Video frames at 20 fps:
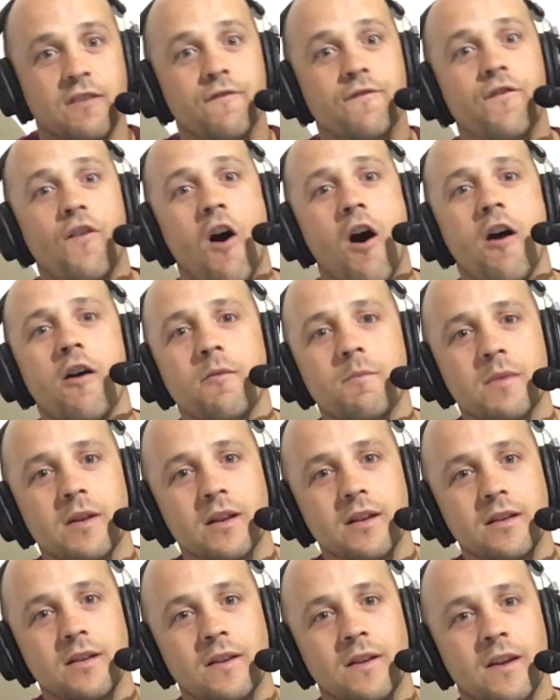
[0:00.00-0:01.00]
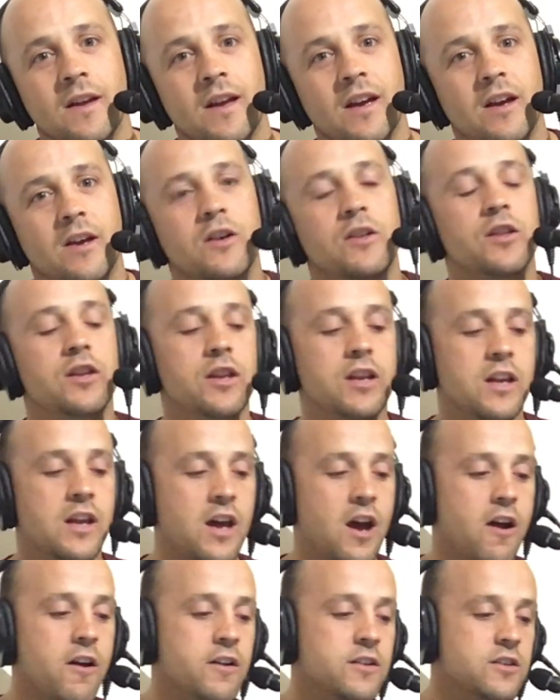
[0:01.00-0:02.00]
environment that
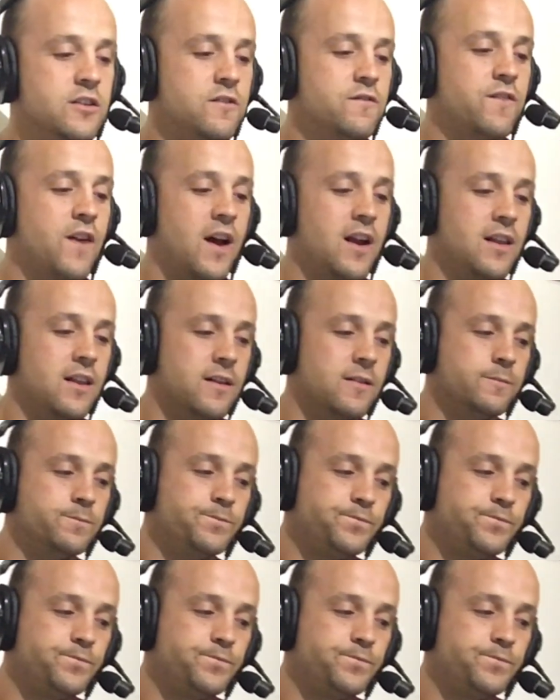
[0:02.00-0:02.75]
encourages failure.